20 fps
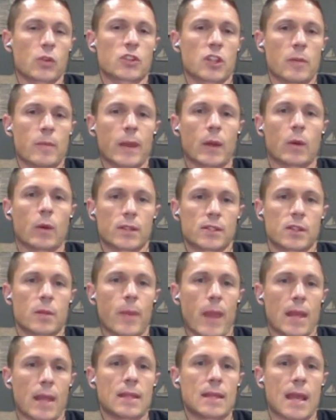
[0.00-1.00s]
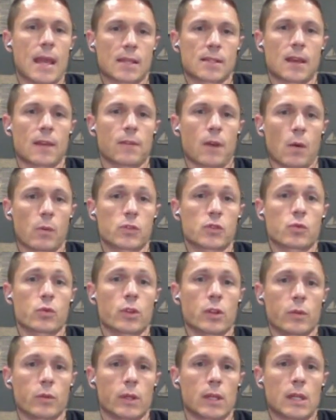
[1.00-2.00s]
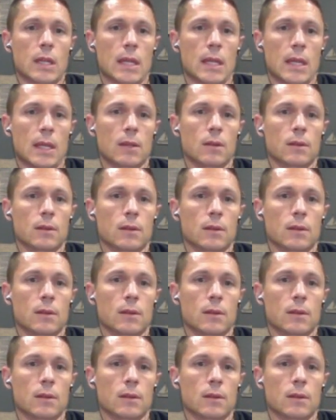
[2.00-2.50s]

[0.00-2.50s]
are the big ones. The painting the S I thought was really, really neat.